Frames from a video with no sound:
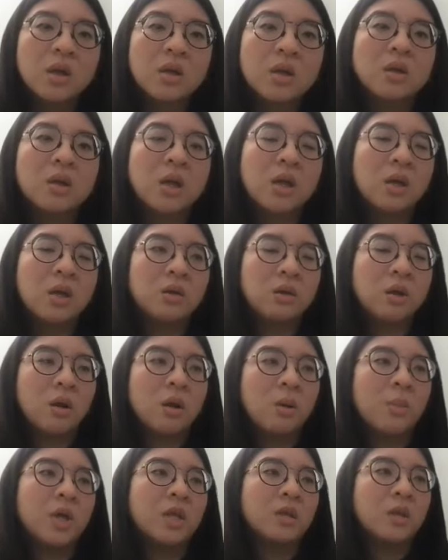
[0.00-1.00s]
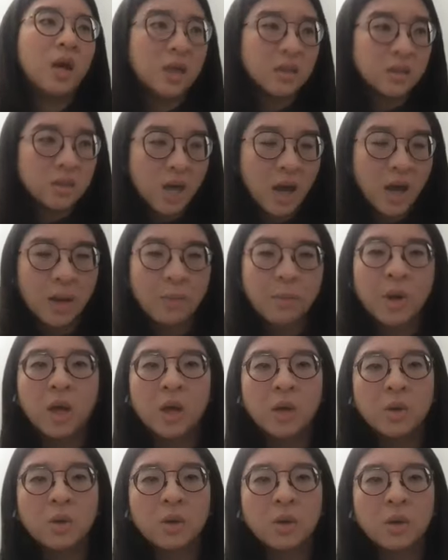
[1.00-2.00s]
And then at that time
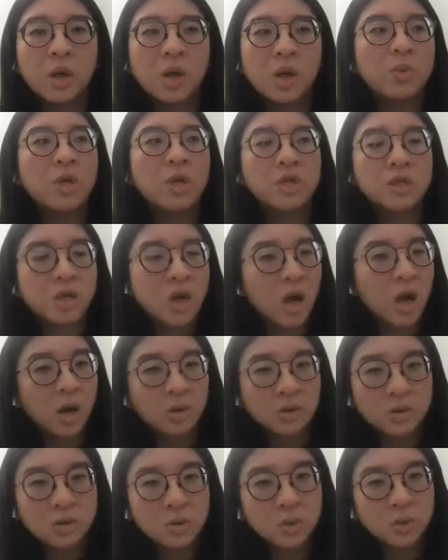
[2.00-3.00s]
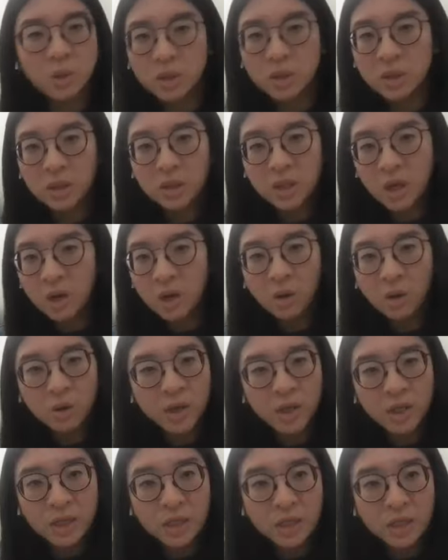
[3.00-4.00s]
I reached out to Vanita
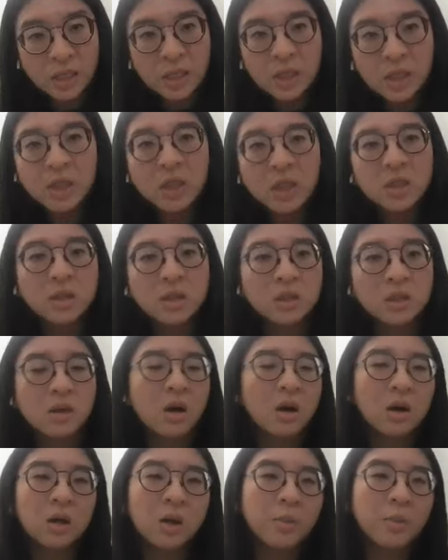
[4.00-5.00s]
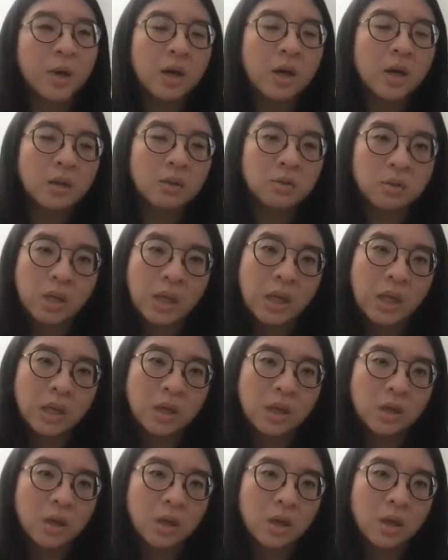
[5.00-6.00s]
already, talk about
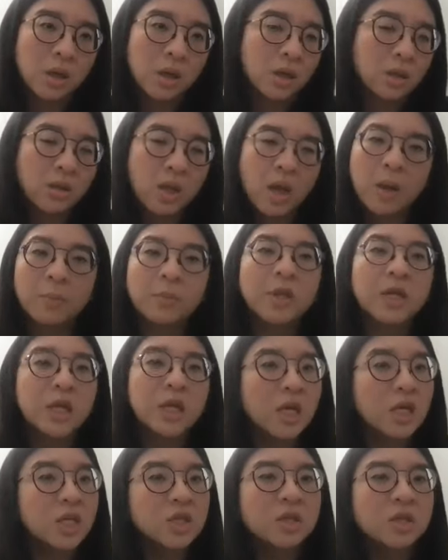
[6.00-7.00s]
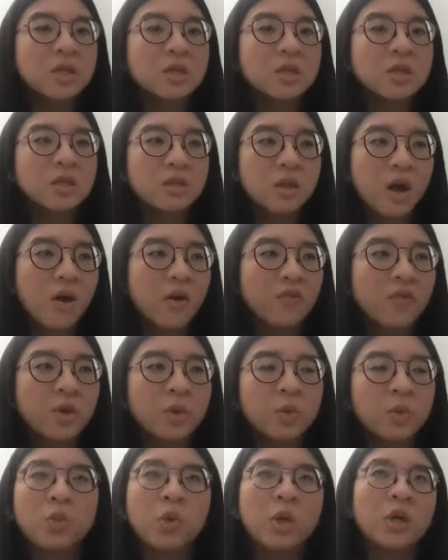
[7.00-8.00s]
like the application stuff,
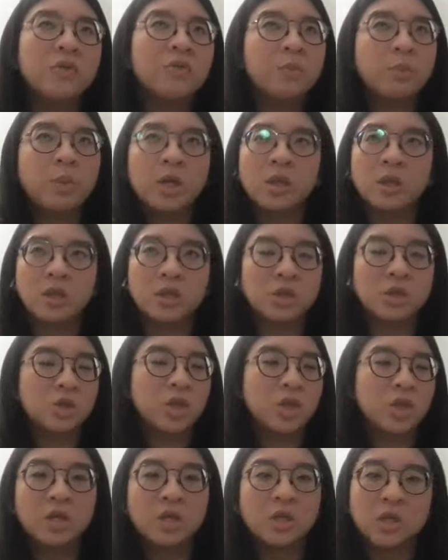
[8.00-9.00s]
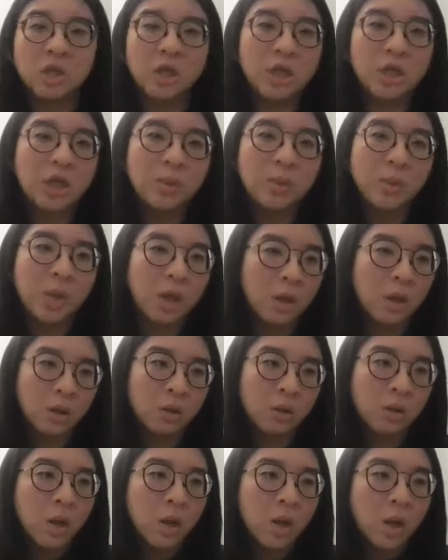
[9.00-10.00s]
and we have been exchanging
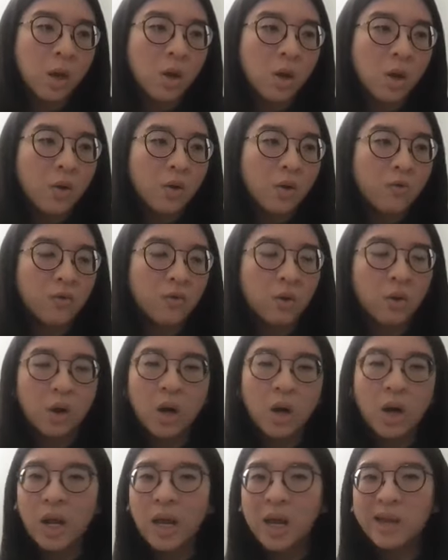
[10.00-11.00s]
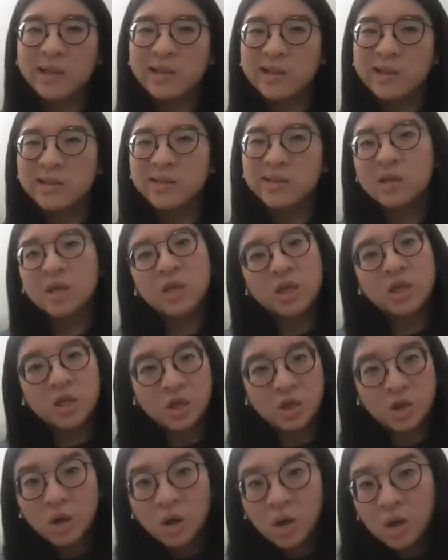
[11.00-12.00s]
email for at least a
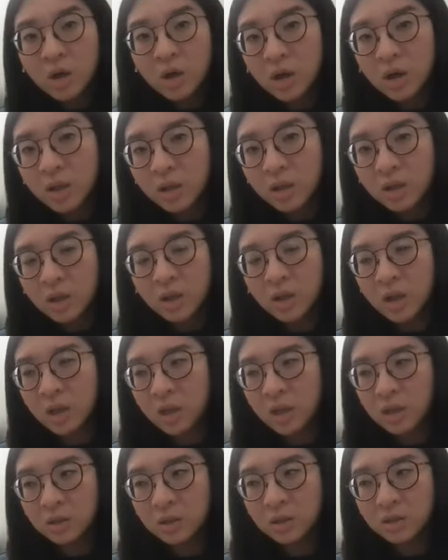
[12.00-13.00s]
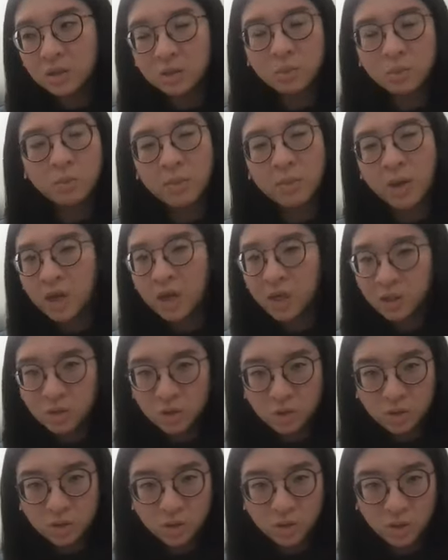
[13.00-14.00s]
year, and then I didn't match.